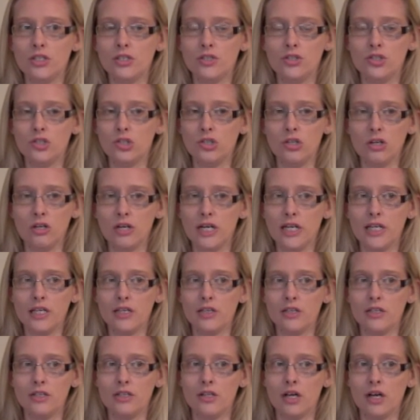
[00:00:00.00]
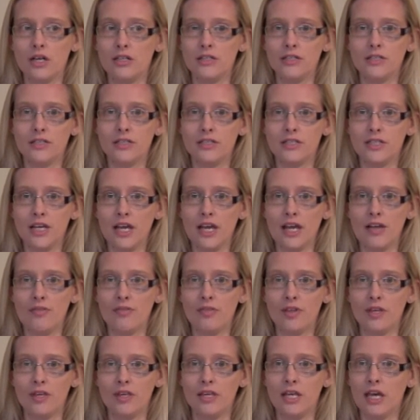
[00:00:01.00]
try and
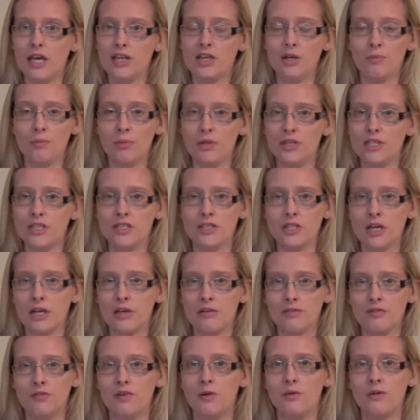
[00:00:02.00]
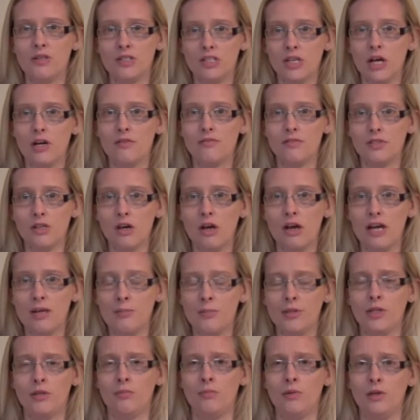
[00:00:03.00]
understand that, yeah, your body's going through a tough time
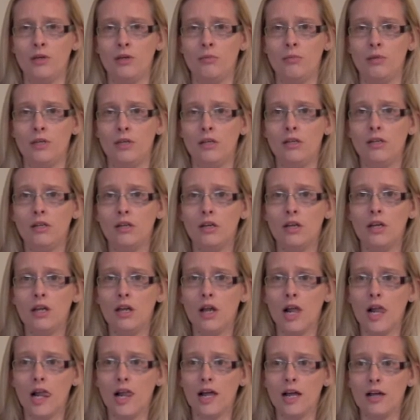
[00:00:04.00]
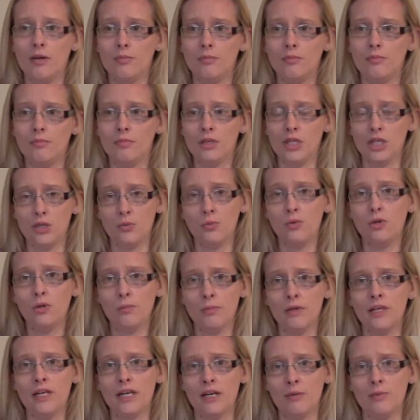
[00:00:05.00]
at the moment. But you will
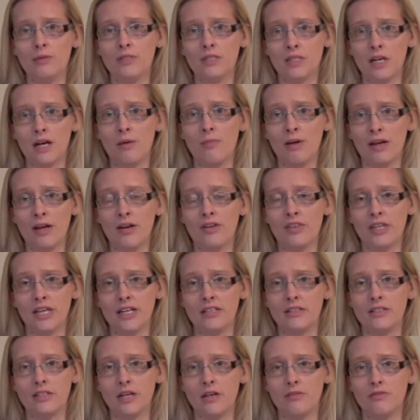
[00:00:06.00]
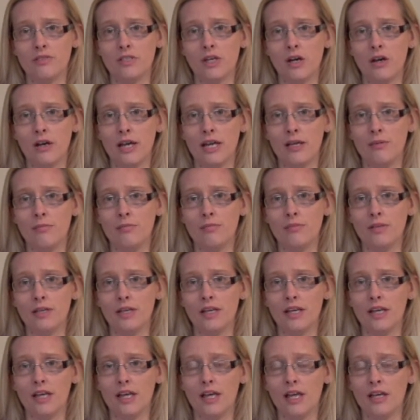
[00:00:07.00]
be able to come out of that tough time,
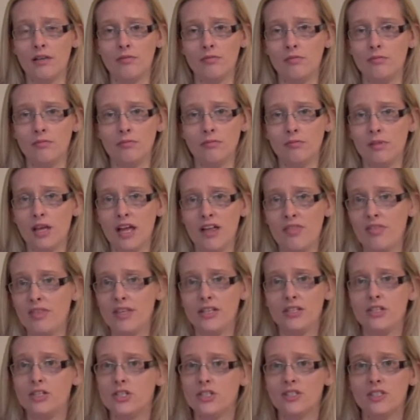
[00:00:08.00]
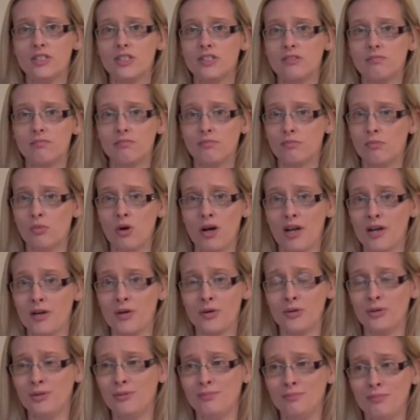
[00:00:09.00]
and then just what I
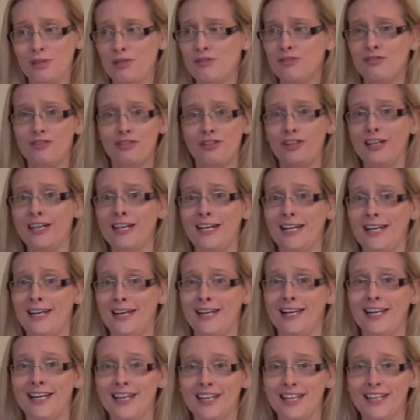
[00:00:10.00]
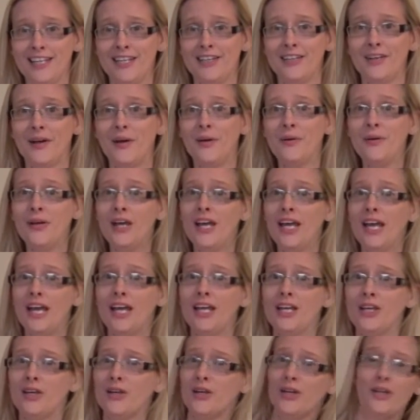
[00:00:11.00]
call be free. You know,
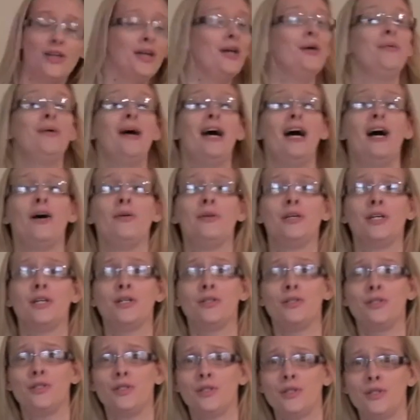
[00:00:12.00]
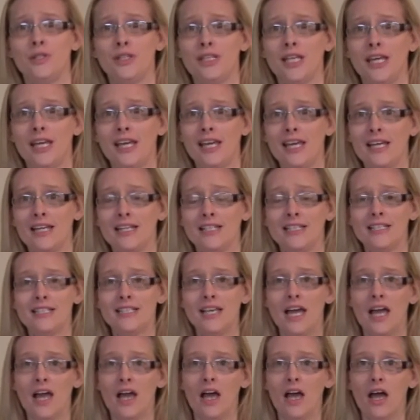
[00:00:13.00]
you can go out, you can do things,
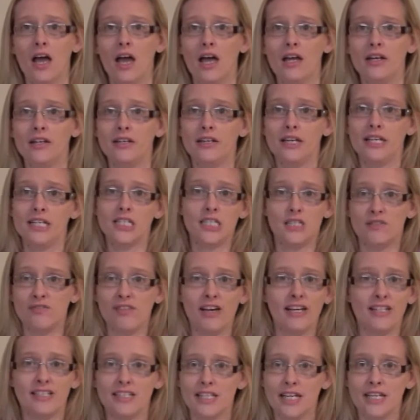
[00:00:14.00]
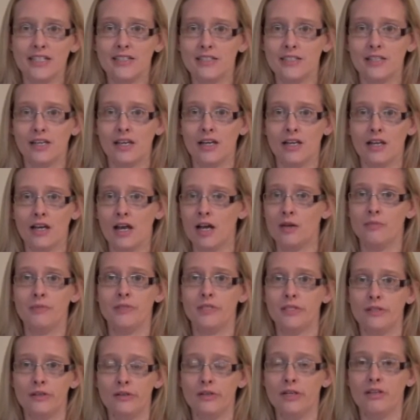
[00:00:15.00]
and it's fantastic,
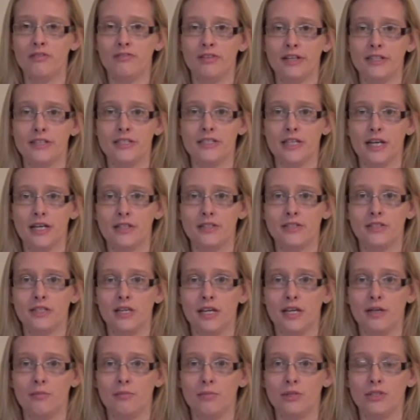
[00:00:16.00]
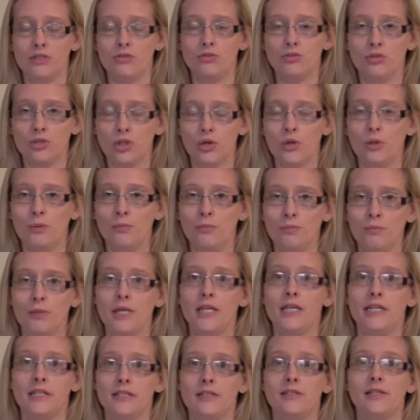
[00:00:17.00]
absolutely fantastic. But don't
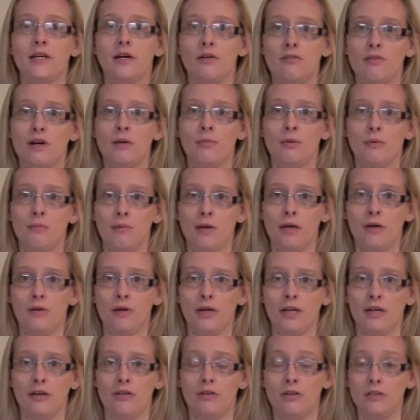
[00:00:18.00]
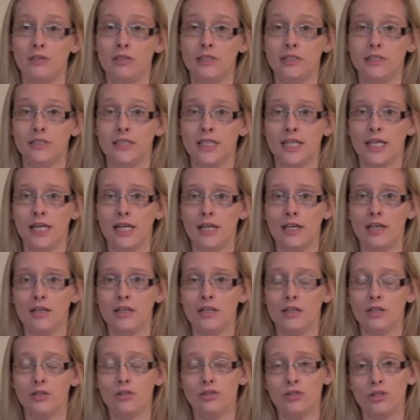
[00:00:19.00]
beat yourself up about it. Honestly,
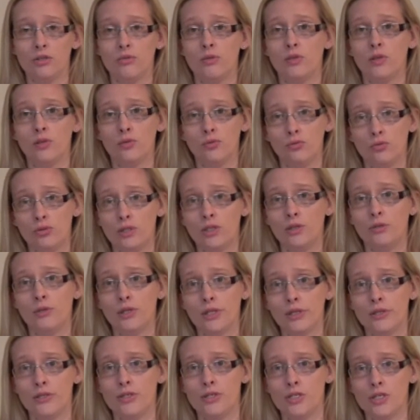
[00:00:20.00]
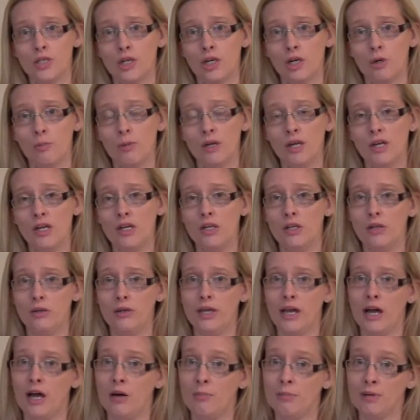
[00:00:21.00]
you're doing a real good job. You
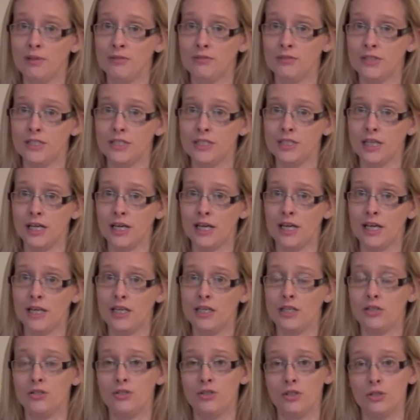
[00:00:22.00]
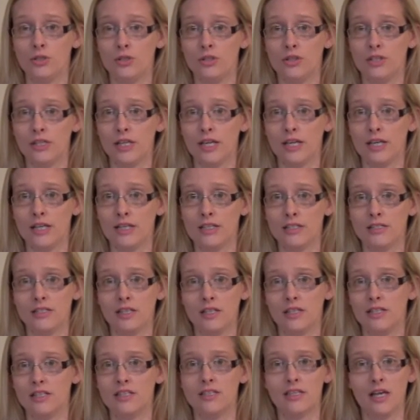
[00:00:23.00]
get up every day, you do things,
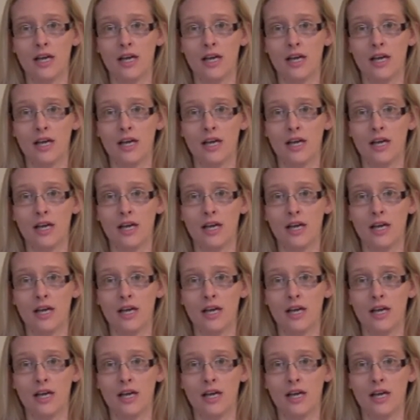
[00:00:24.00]
and that's